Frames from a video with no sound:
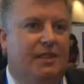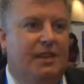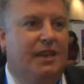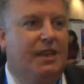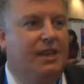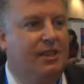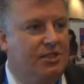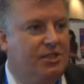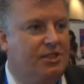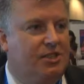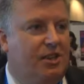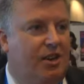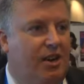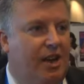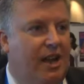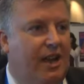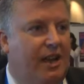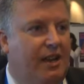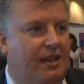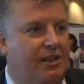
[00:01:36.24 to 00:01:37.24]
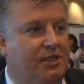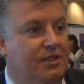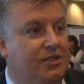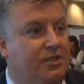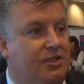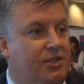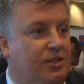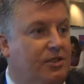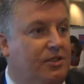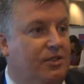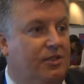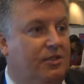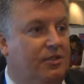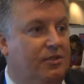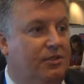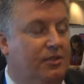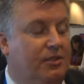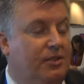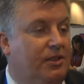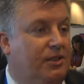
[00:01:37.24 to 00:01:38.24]
The insight
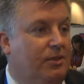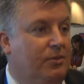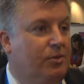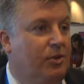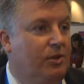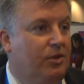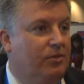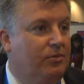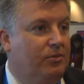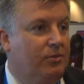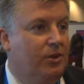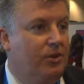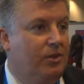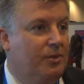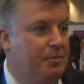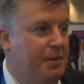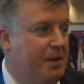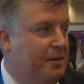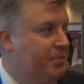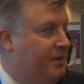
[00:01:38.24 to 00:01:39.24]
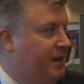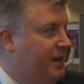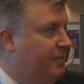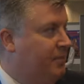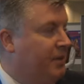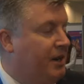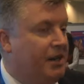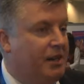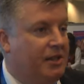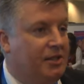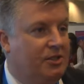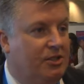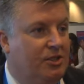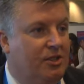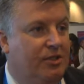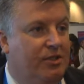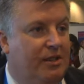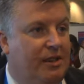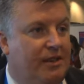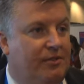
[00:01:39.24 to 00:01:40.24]
into, you know, what the BPMA is
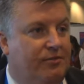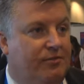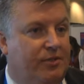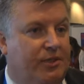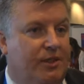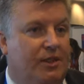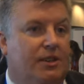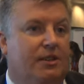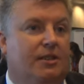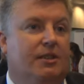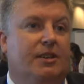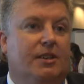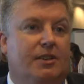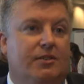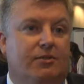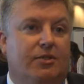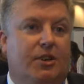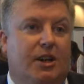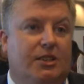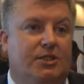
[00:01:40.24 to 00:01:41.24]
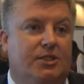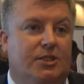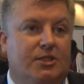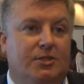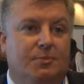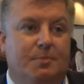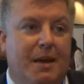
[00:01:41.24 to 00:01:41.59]
doing for us as